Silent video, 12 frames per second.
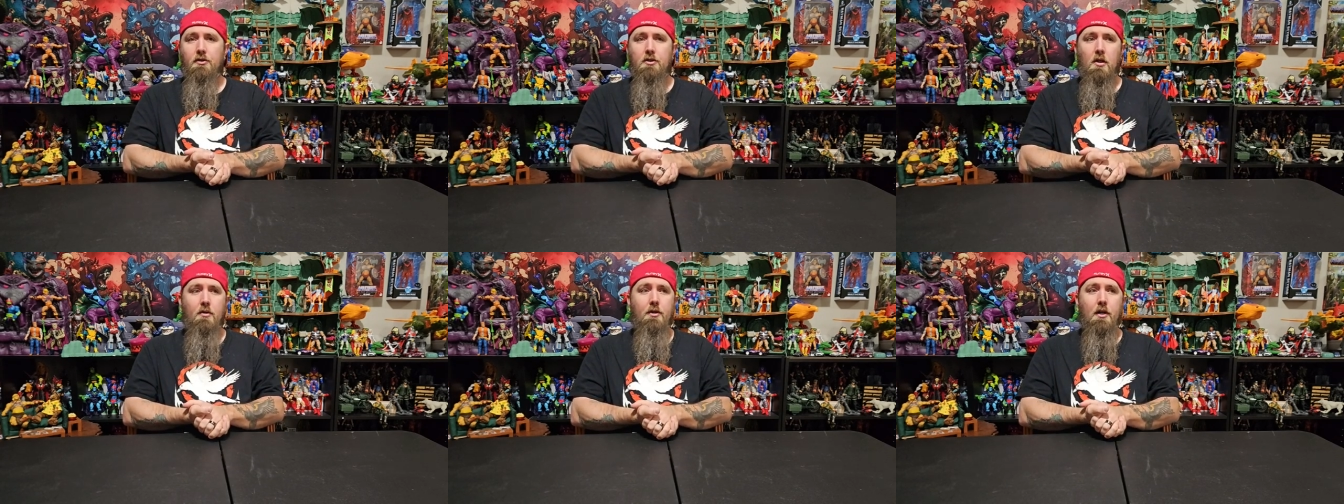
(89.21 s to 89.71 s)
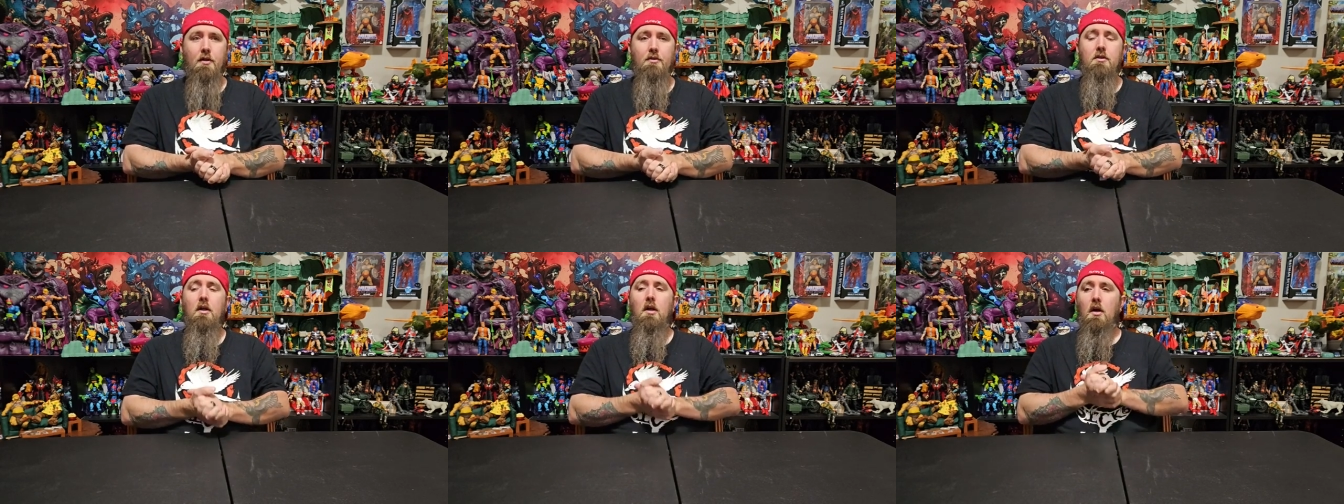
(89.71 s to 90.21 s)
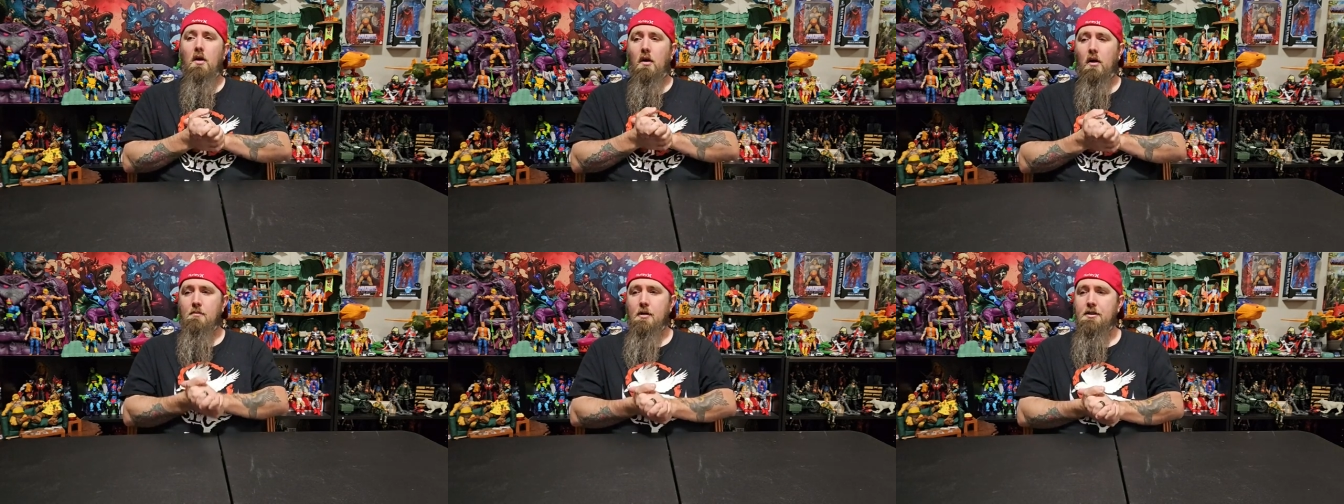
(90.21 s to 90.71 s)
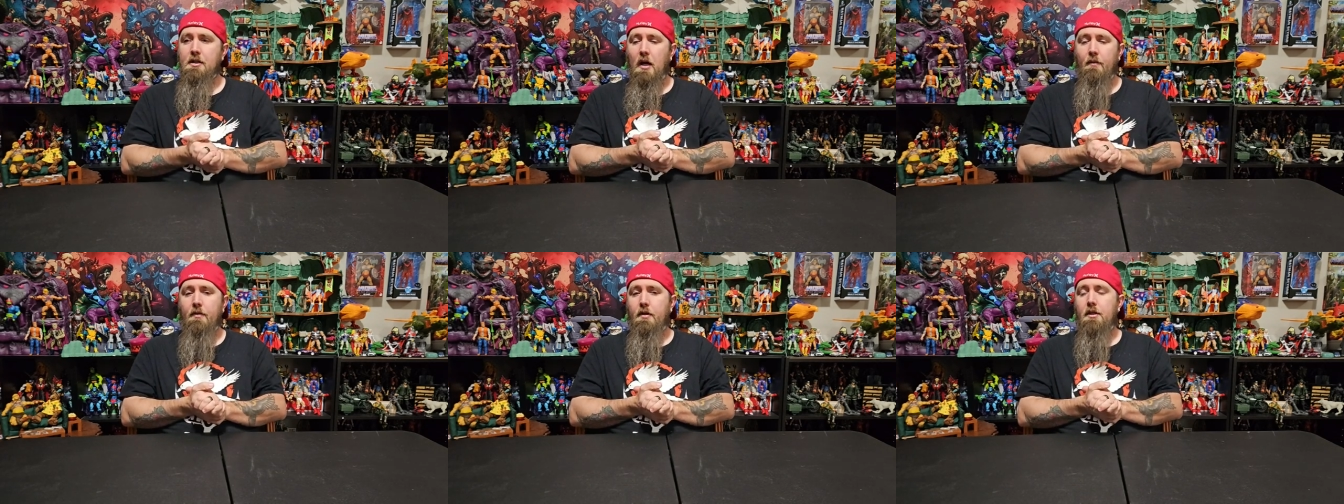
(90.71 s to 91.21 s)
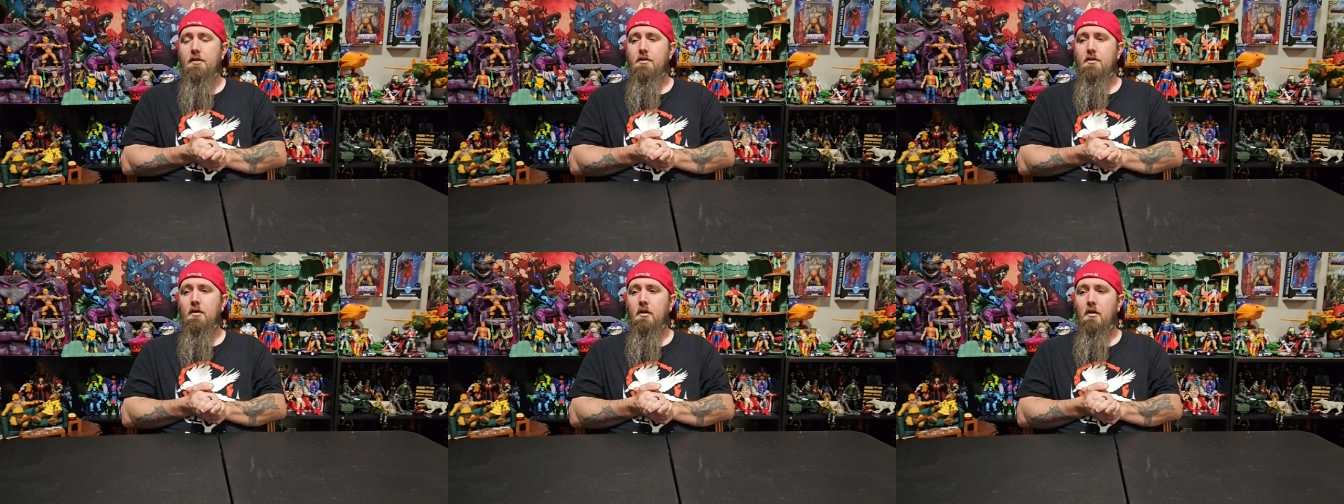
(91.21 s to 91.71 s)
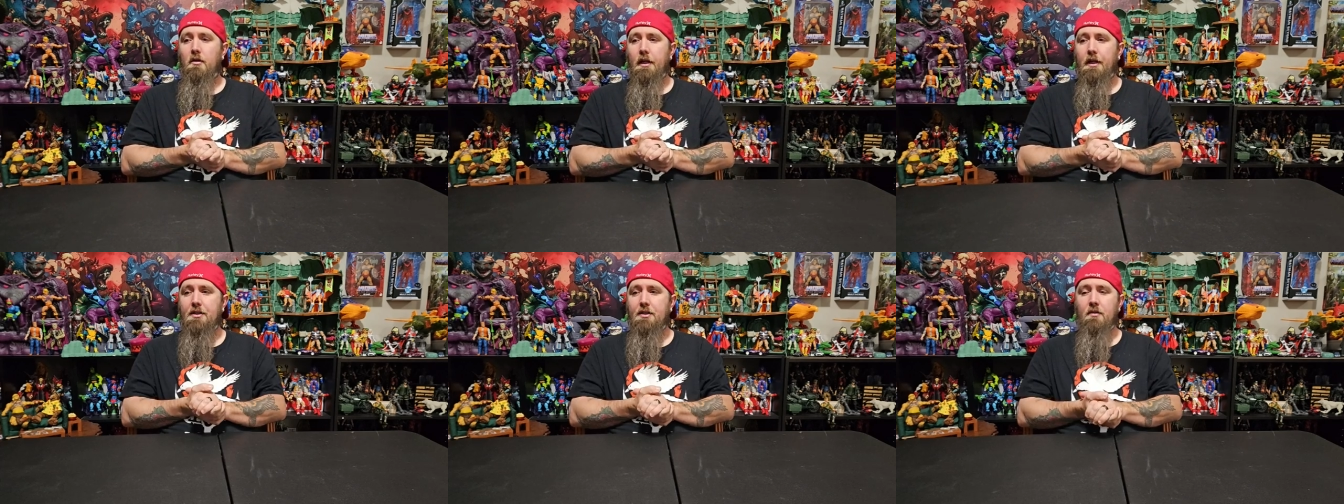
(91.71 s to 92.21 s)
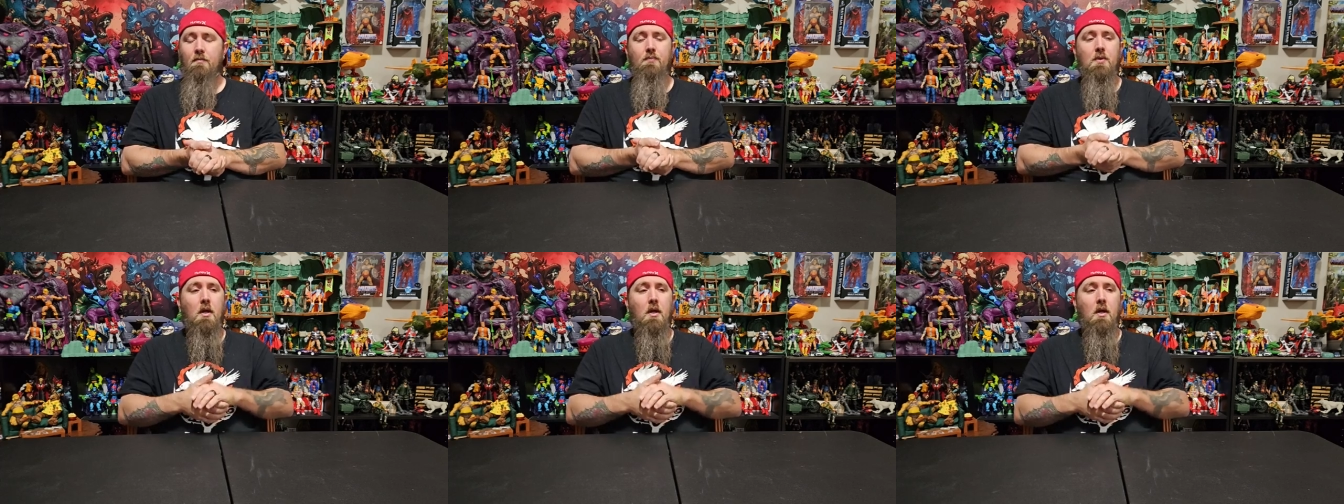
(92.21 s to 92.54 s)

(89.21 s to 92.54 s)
So, those are must-have additions to the collection.